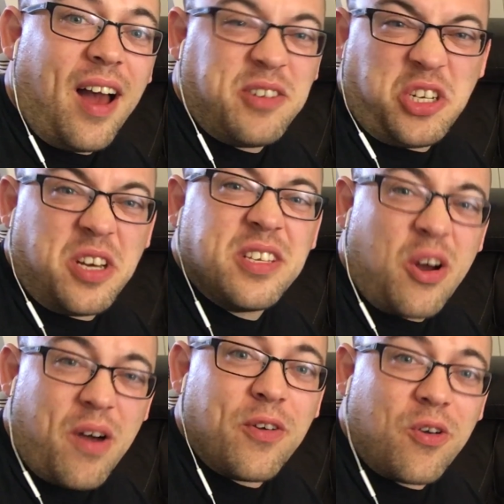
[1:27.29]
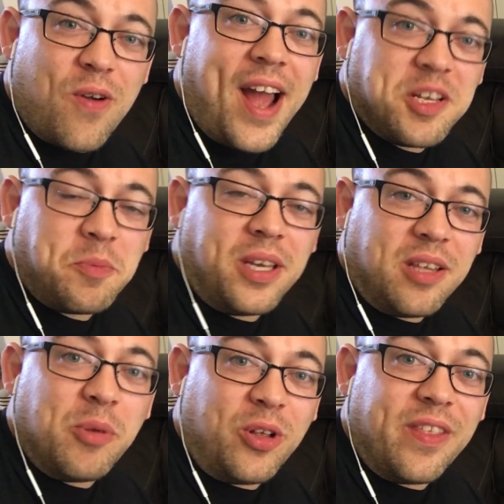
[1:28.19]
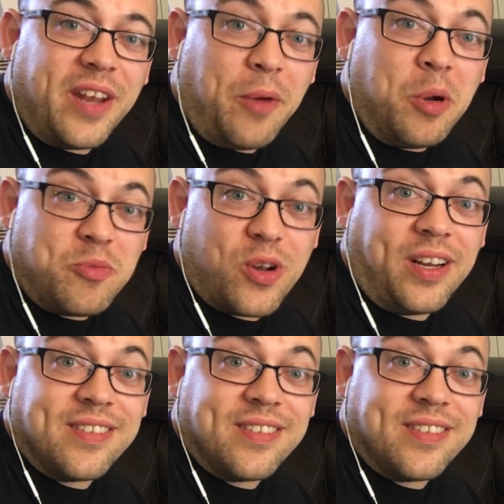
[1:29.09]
She does, however, harass me in the middle of the night when I'm trying to